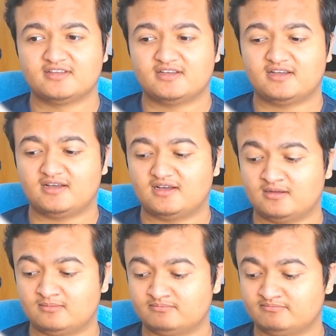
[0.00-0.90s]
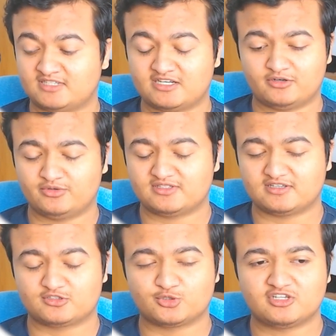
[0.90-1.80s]
I don't know, it's
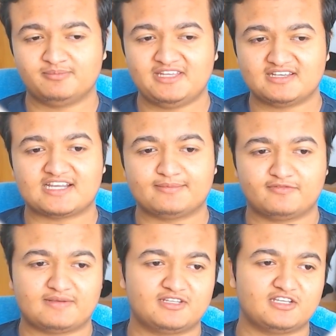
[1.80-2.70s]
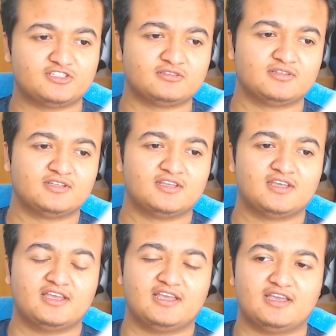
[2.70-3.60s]
like a social media type of application,
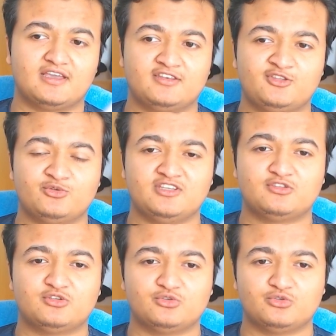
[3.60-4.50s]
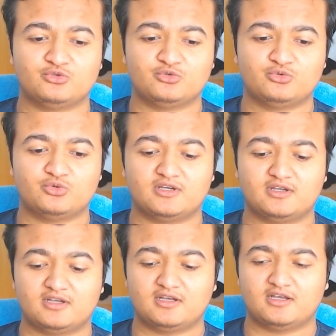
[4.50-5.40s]
and you need to
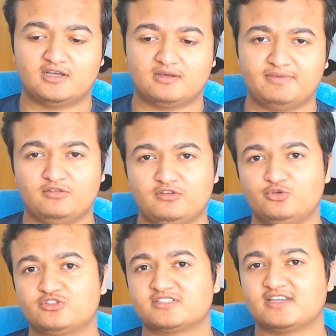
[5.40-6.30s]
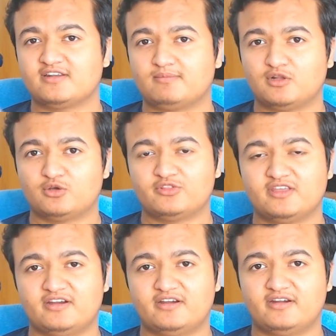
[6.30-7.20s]
users can upload
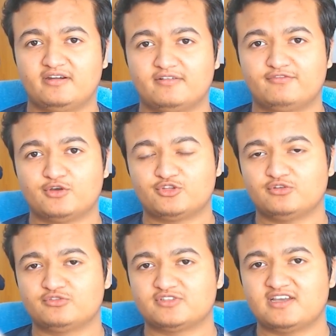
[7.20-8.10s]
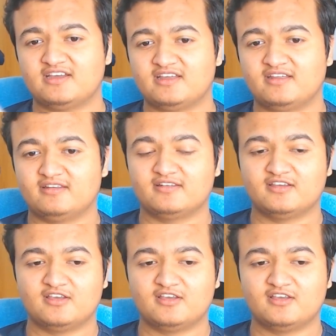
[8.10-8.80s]
their photos, and